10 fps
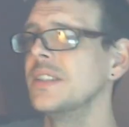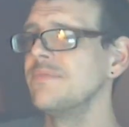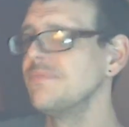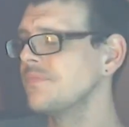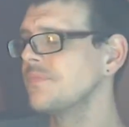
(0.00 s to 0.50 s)

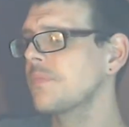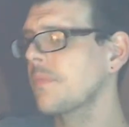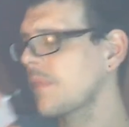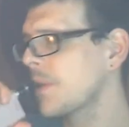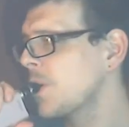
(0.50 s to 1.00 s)

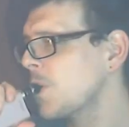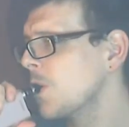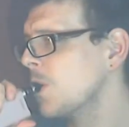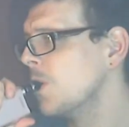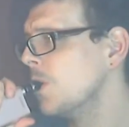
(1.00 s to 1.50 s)

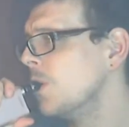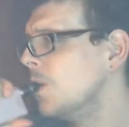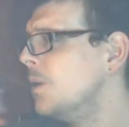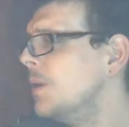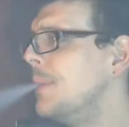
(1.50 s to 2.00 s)

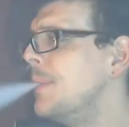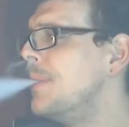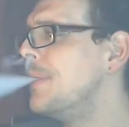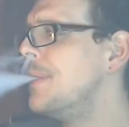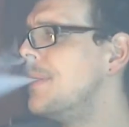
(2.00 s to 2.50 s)

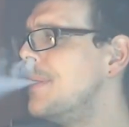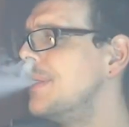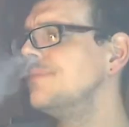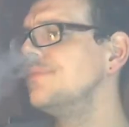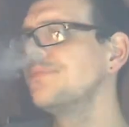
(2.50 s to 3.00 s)

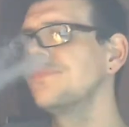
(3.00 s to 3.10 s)
No one is speaking in this clip.